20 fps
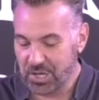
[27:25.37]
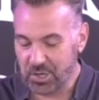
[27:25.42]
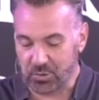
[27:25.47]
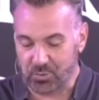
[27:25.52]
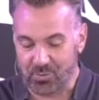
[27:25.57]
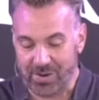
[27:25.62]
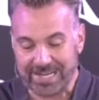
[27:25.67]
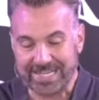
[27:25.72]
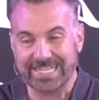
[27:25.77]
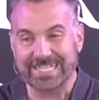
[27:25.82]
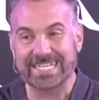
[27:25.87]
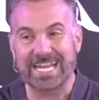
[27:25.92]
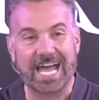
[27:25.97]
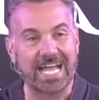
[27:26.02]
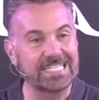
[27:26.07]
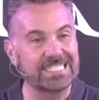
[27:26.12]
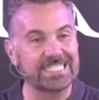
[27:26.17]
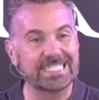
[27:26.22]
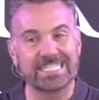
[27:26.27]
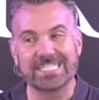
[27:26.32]

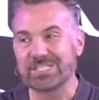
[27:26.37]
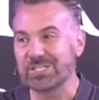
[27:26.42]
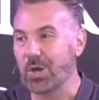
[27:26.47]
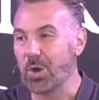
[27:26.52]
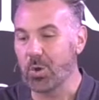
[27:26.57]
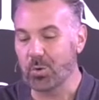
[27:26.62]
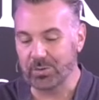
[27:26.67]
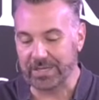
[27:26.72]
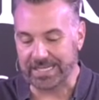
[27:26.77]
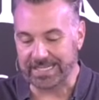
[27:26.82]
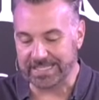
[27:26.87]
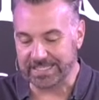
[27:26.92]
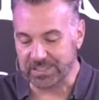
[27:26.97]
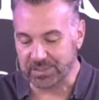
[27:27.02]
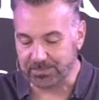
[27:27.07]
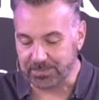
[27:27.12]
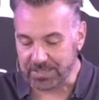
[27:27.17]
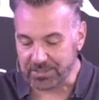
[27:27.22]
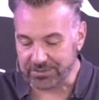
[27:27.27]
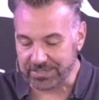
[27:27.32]
Recognizing his own
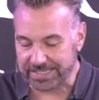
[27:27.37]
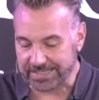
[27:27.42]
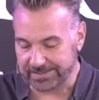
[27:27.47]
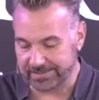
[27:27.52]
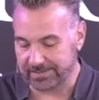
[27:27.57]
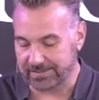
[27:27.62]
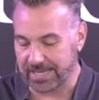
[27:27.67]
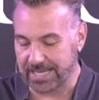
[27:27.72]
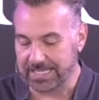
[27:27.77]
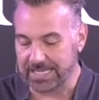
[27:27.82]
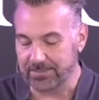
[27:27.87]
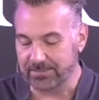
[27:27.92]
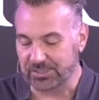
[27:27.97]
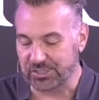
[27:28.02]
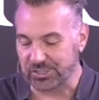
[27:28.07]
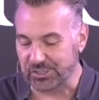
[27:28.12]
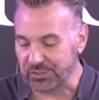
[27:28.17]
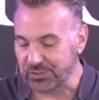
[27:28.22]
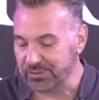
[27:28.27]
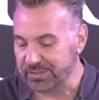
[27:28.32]
inexperience and
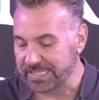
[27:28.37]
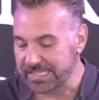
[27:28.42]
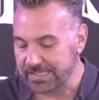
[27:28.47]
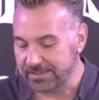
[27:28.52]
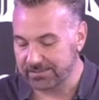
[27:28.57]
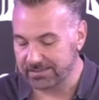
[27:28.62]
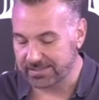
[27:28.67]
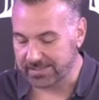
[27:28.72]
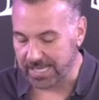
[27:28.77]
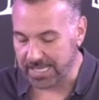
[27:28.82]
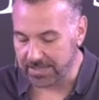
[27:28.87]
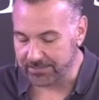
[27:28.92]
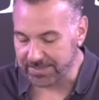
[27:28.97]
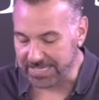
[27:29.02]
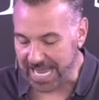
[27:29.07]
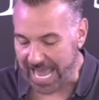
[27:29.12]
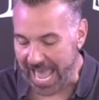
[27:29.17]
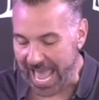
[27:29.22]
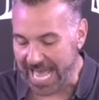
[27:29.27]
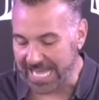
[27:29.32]
immaturity,
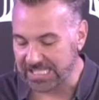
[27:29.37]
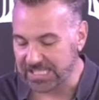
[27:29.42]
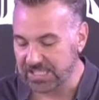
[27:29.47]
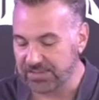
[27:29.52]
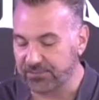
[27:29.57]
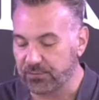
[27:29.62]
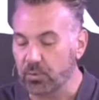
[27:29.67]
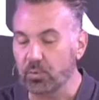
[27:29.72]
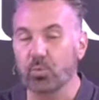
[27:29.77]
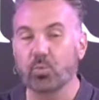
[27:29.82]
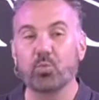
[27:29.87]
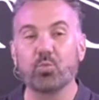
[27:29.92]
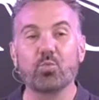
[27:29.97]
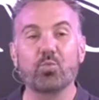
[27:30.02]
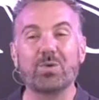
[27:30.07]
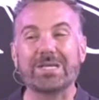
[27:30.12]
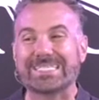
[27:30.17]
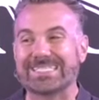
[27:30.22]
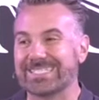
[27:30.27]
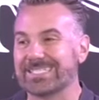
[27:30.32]
Solomon asked for
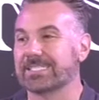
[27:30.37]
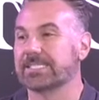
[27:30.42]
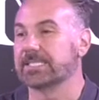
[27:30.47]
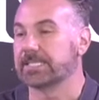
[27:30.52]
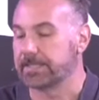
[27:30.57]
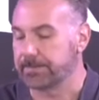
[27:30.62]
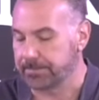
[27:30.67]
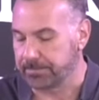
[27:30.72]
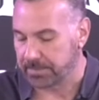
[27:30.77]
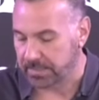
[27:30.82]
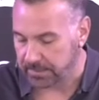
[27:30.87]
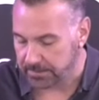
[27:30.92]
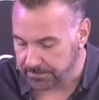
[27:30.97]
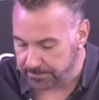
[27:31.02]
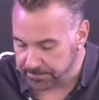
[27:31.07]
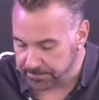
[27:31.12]
wisdom